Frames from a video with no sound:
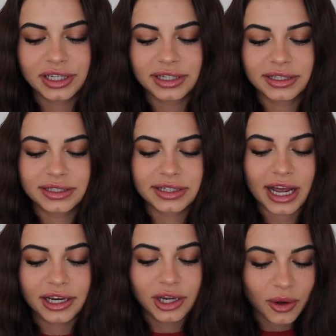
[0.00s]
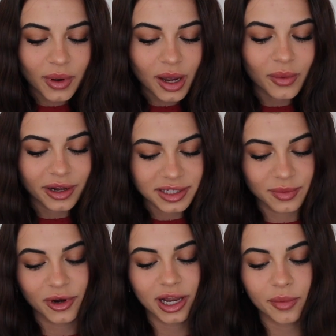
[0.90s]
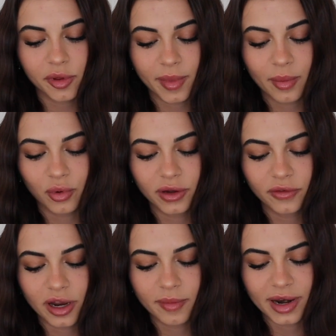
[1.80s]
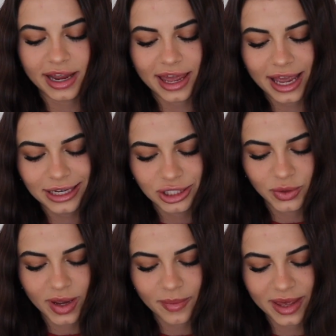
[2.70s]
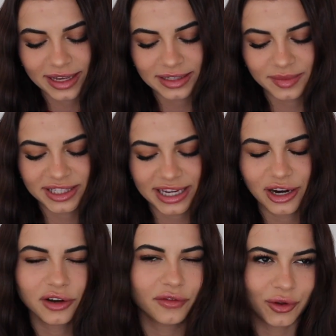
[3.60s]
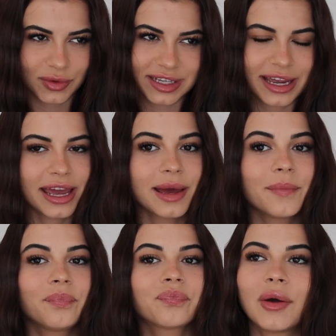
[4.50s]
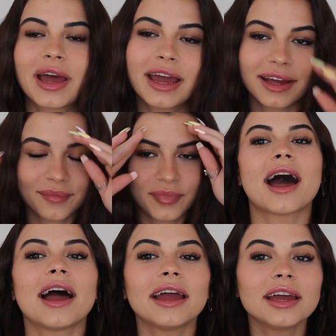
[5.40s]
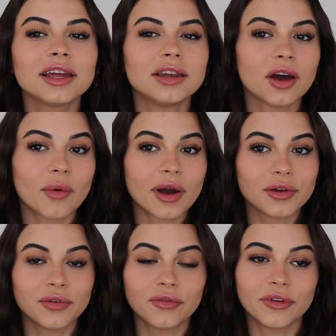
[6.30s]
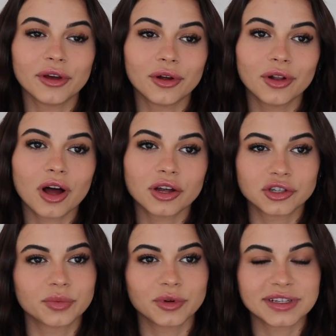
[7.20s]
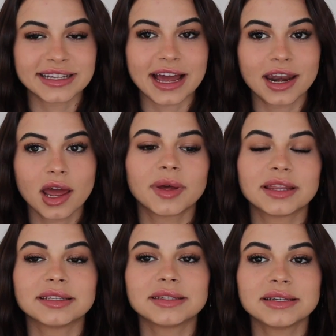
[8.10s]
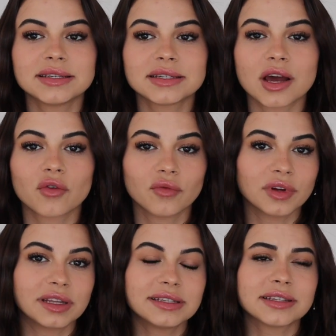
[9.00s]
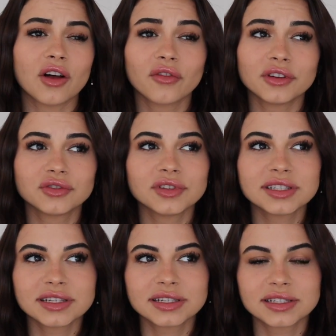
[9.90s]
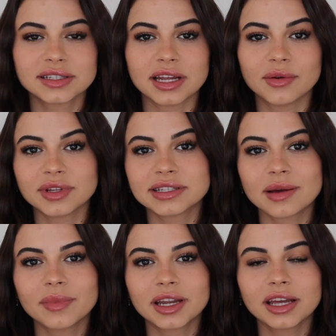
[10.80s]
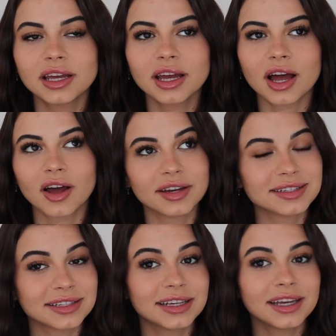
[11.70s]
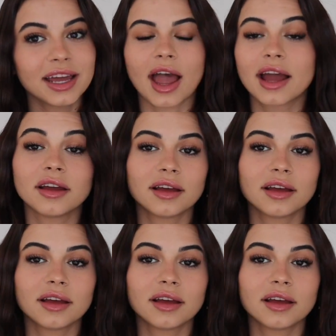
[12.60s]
is, I know I want to break up with my boyfriend, but I can't do it because I'm scared of losing him. Okay, I know how you feel 100%, but this is a really selfish reason to stay with somebody, honestly. I